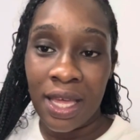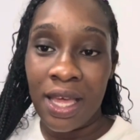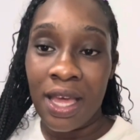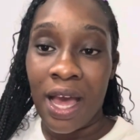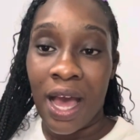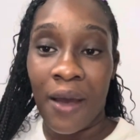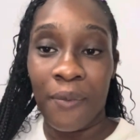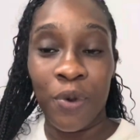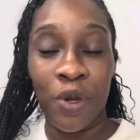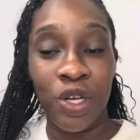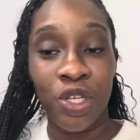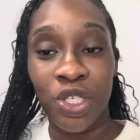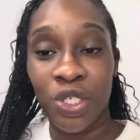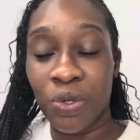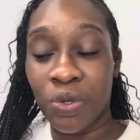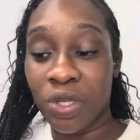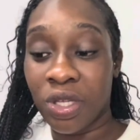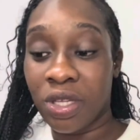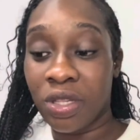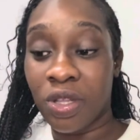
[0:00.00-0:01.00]
I'm gonna
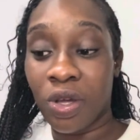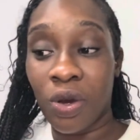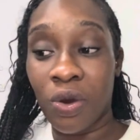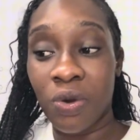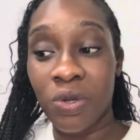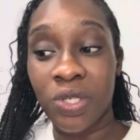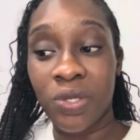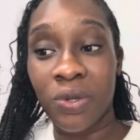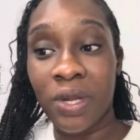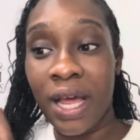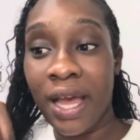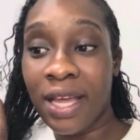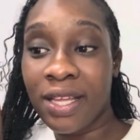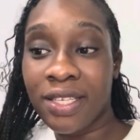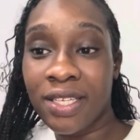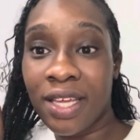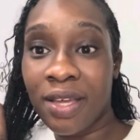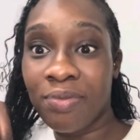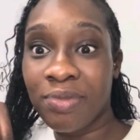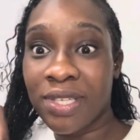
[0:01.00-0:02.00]
show you the household
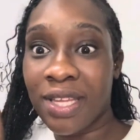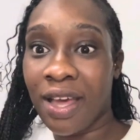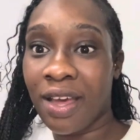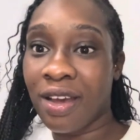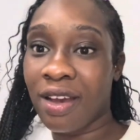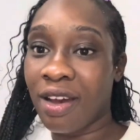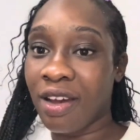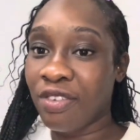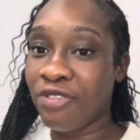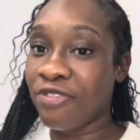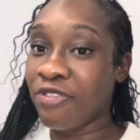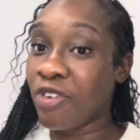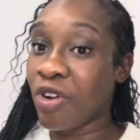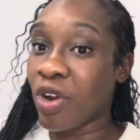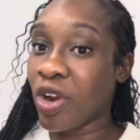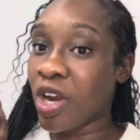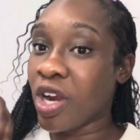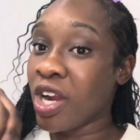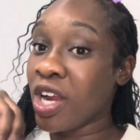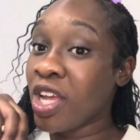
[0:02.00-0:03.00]
items I got
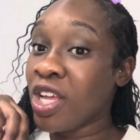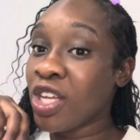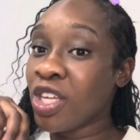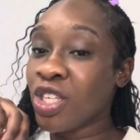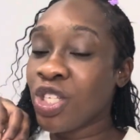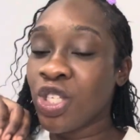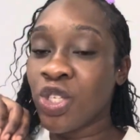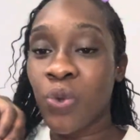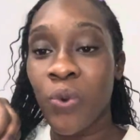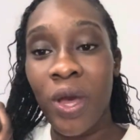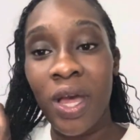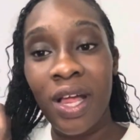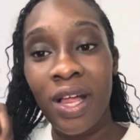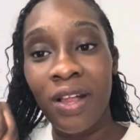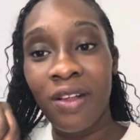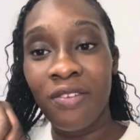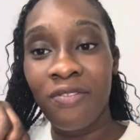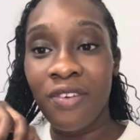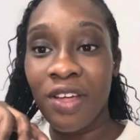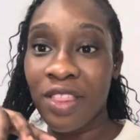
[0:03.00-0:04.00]
for
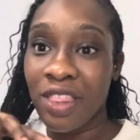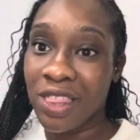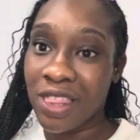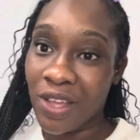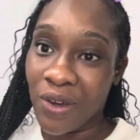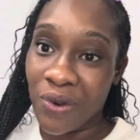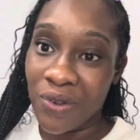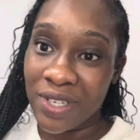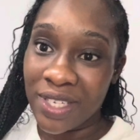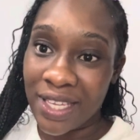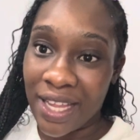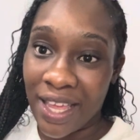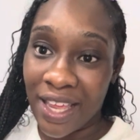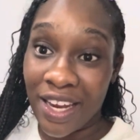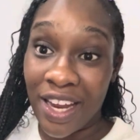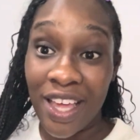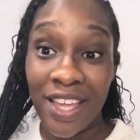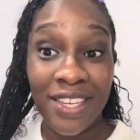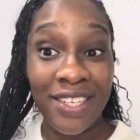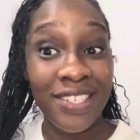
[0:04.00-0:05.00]

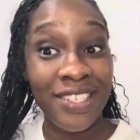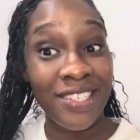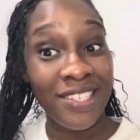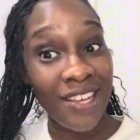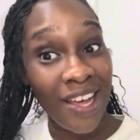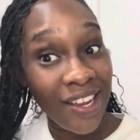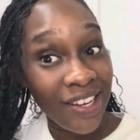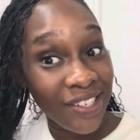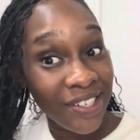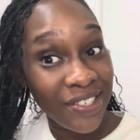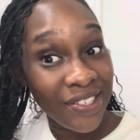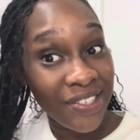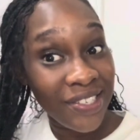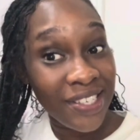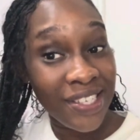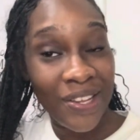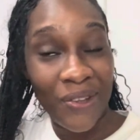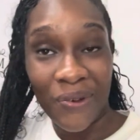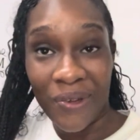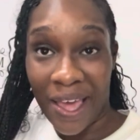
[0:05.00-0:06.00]

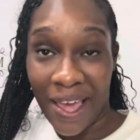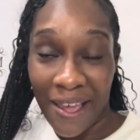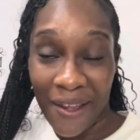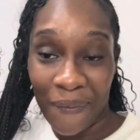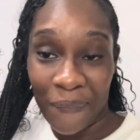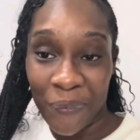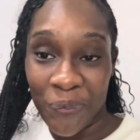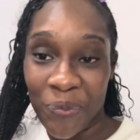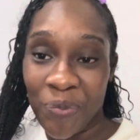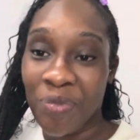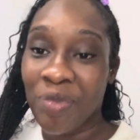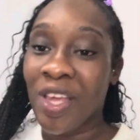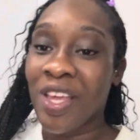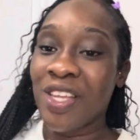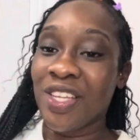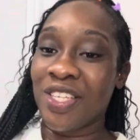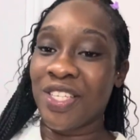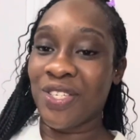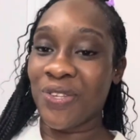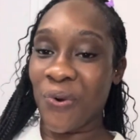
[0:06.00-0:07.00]
$12,000. Okay,
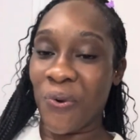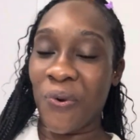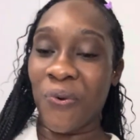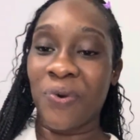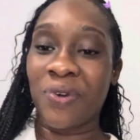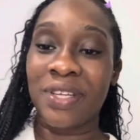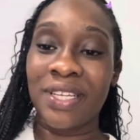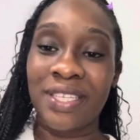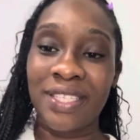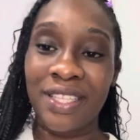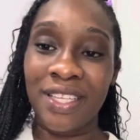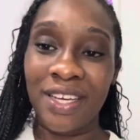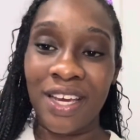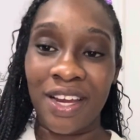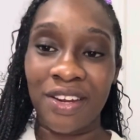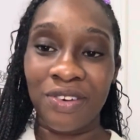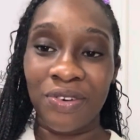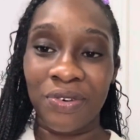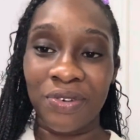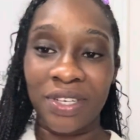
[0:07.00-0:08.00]
so stick
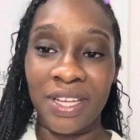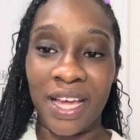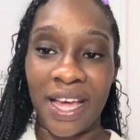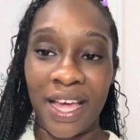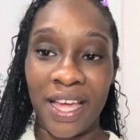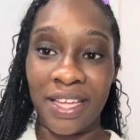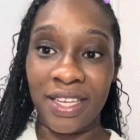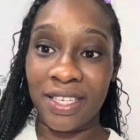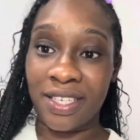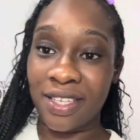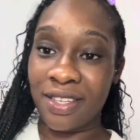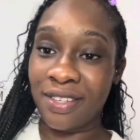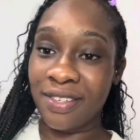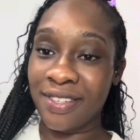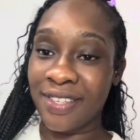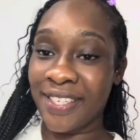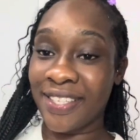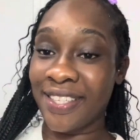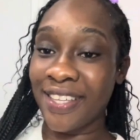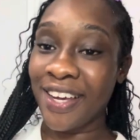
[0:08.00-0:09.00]
around guys,
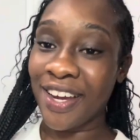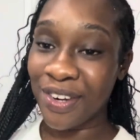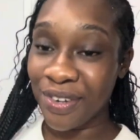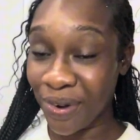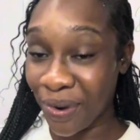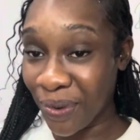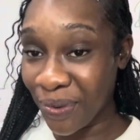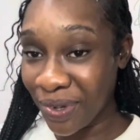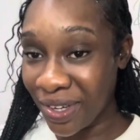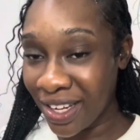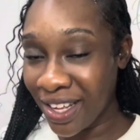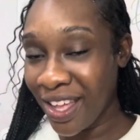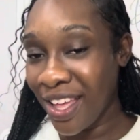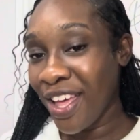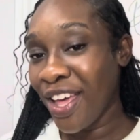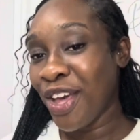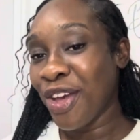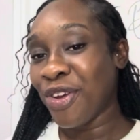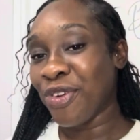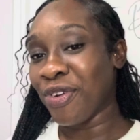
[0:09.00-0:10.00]
stick around.
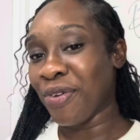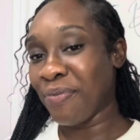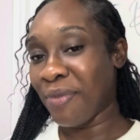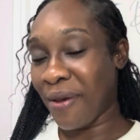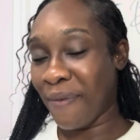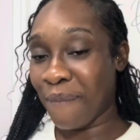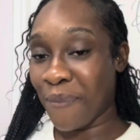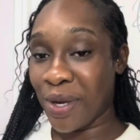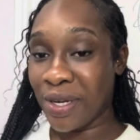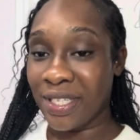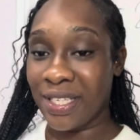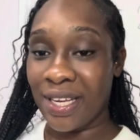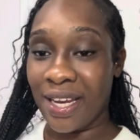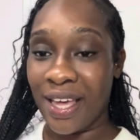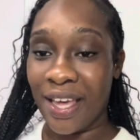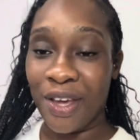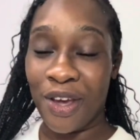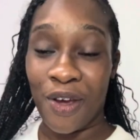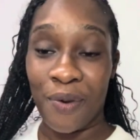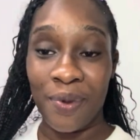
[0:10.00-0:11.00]
Remember to
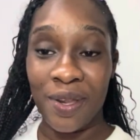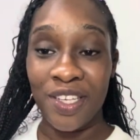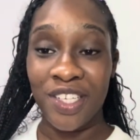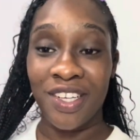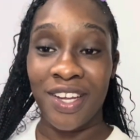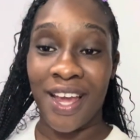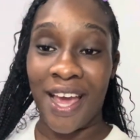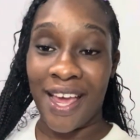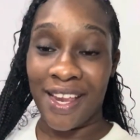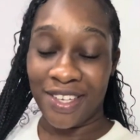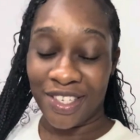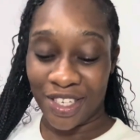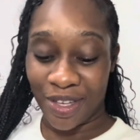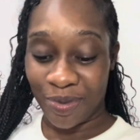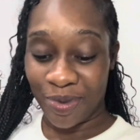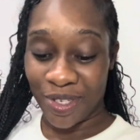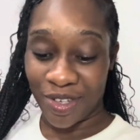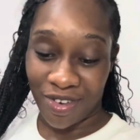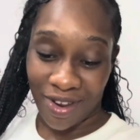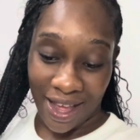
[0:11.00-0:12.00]
like, comment, share and
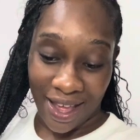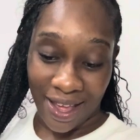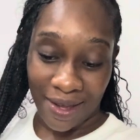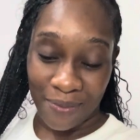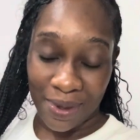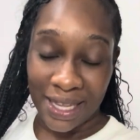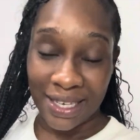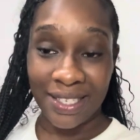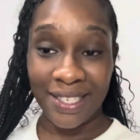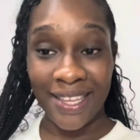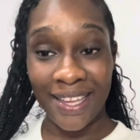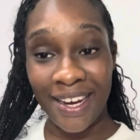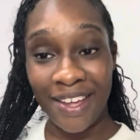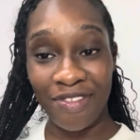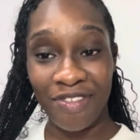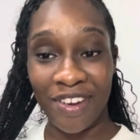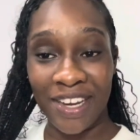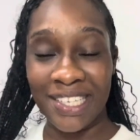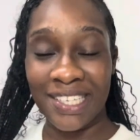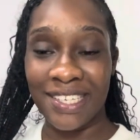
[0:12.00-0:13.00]
subscribe. Tell a
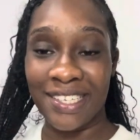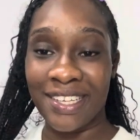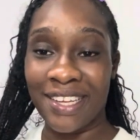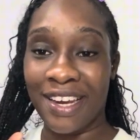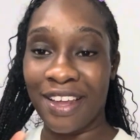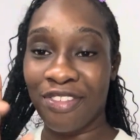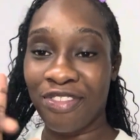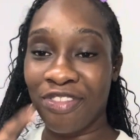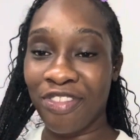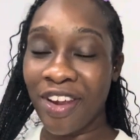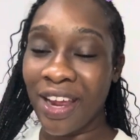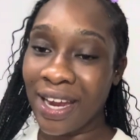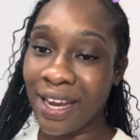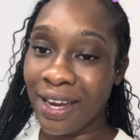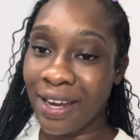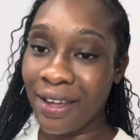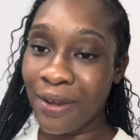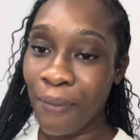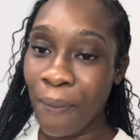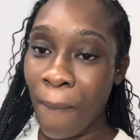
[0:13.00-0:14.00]
friend to tell a
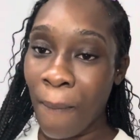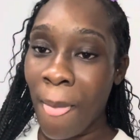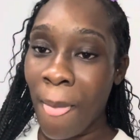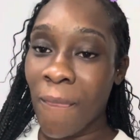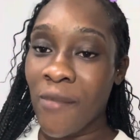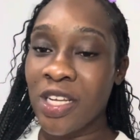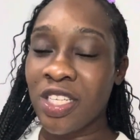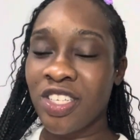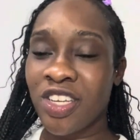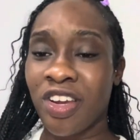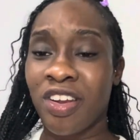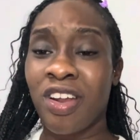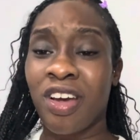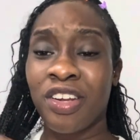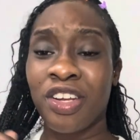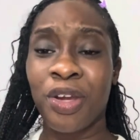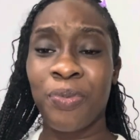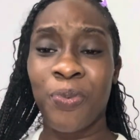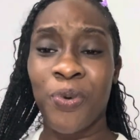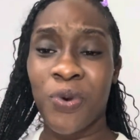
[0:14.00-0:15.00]
friend. Turn on
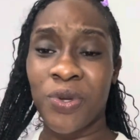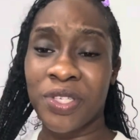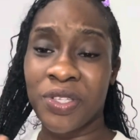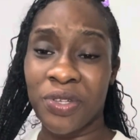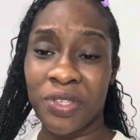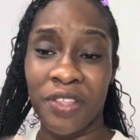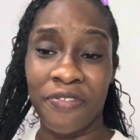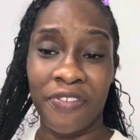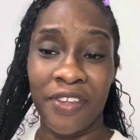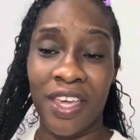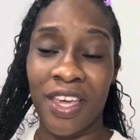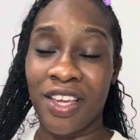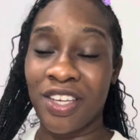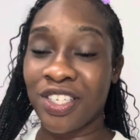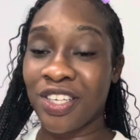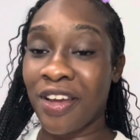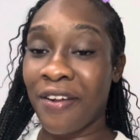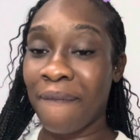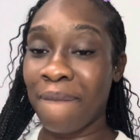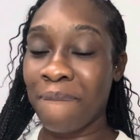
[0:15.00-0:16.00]
your post
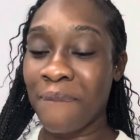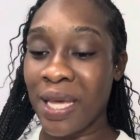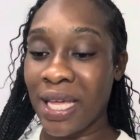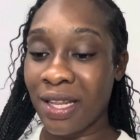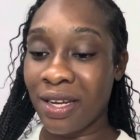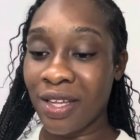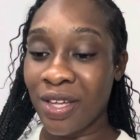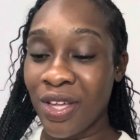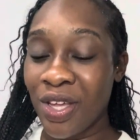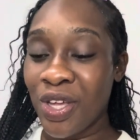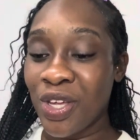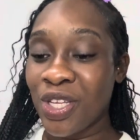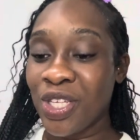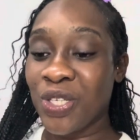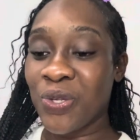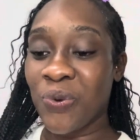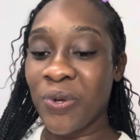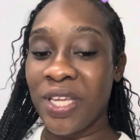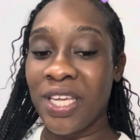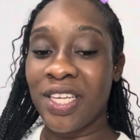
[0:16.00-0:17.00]
notification bell
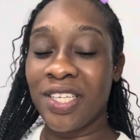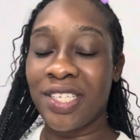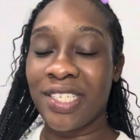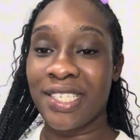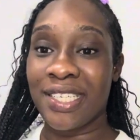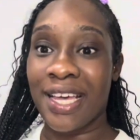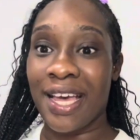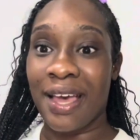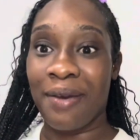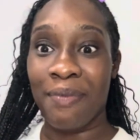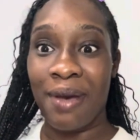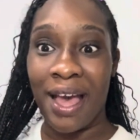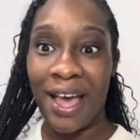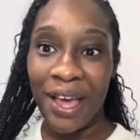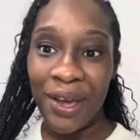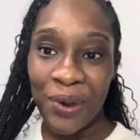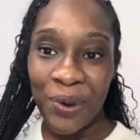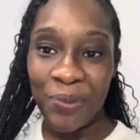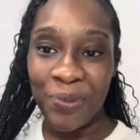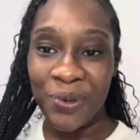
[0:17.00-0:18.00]
so each time I
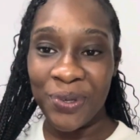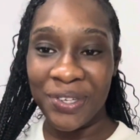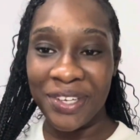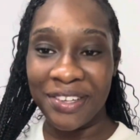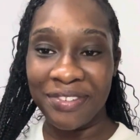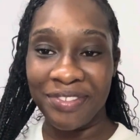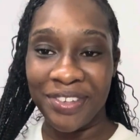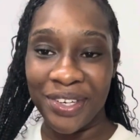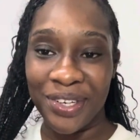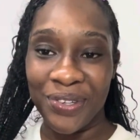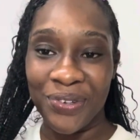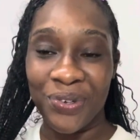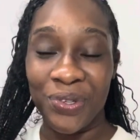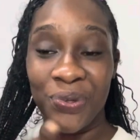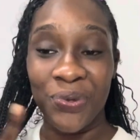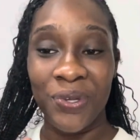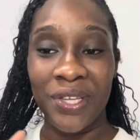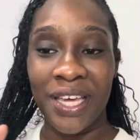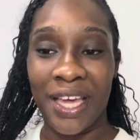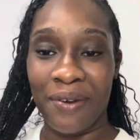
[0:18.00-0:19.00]
upload a video
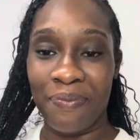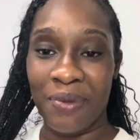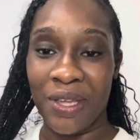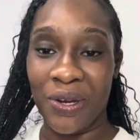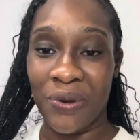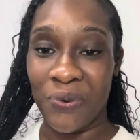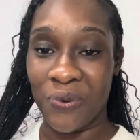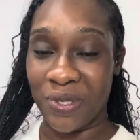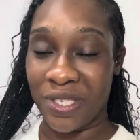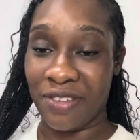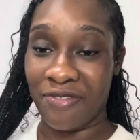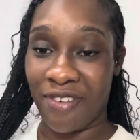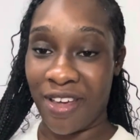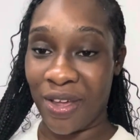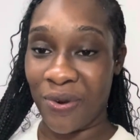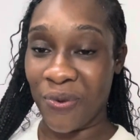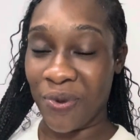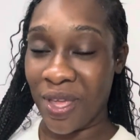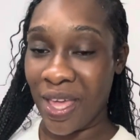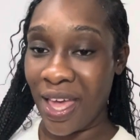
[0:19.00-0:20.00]
you can be
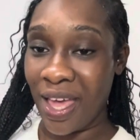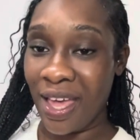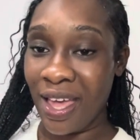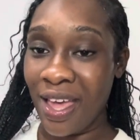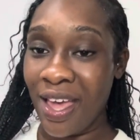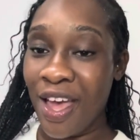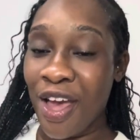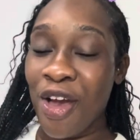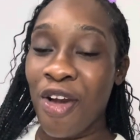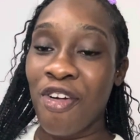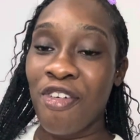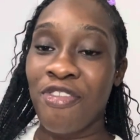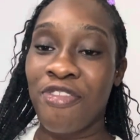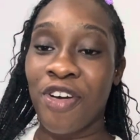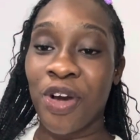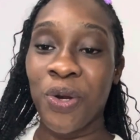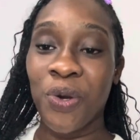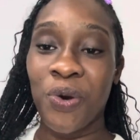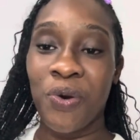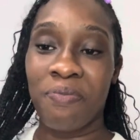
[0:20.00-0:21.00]
notified. Okay,
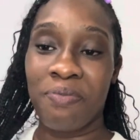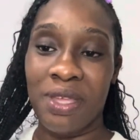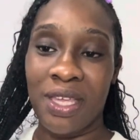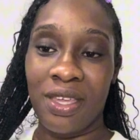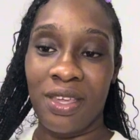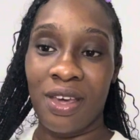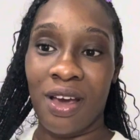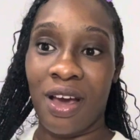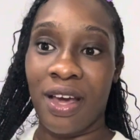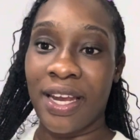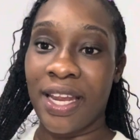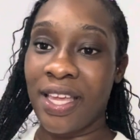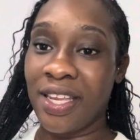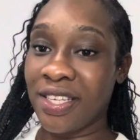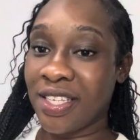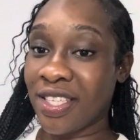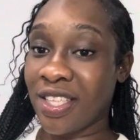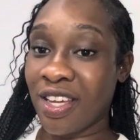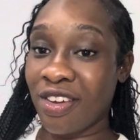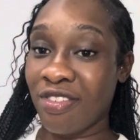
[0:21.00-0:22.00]
follow me on
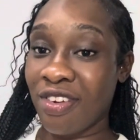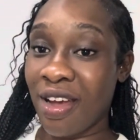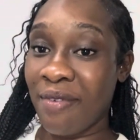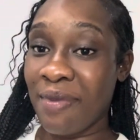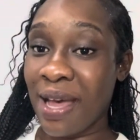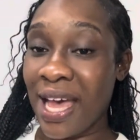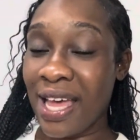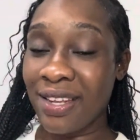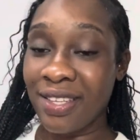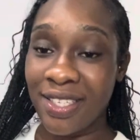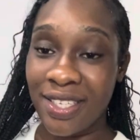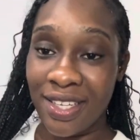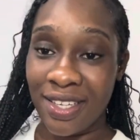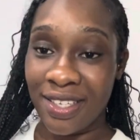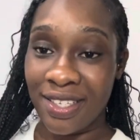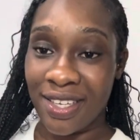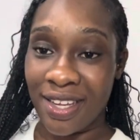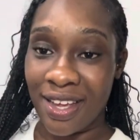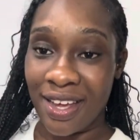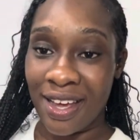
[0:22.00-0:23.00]
Instagram and
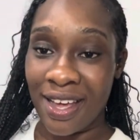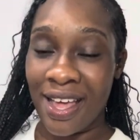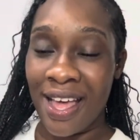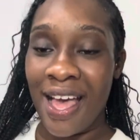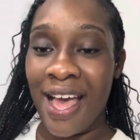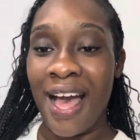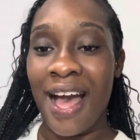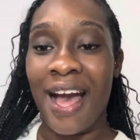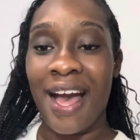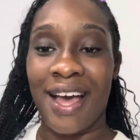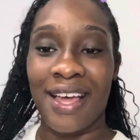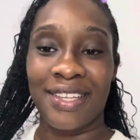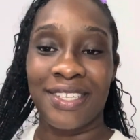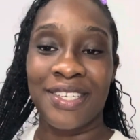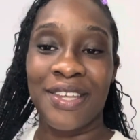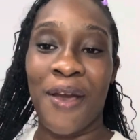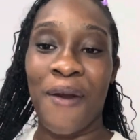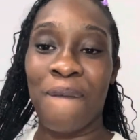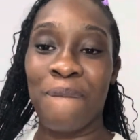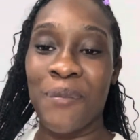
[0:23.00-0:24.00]
TikTok at
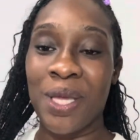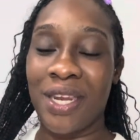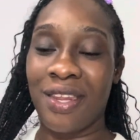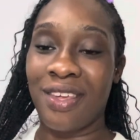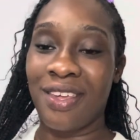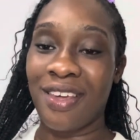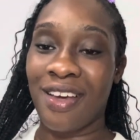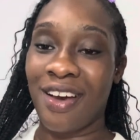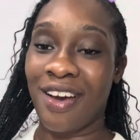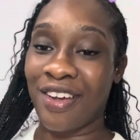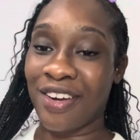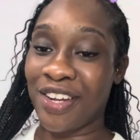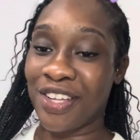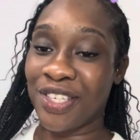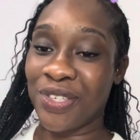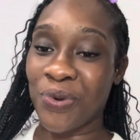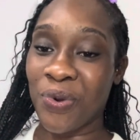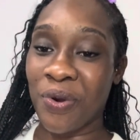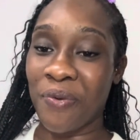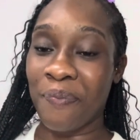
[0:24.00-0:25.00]

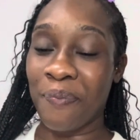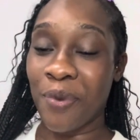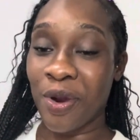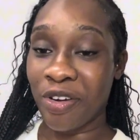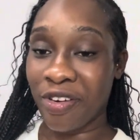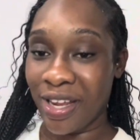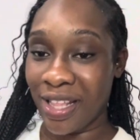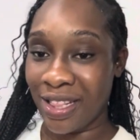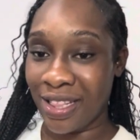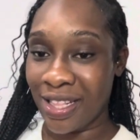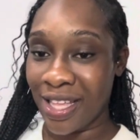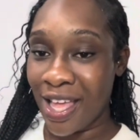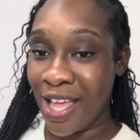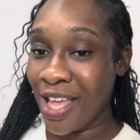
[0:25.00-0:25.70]
Minnie_Burrell.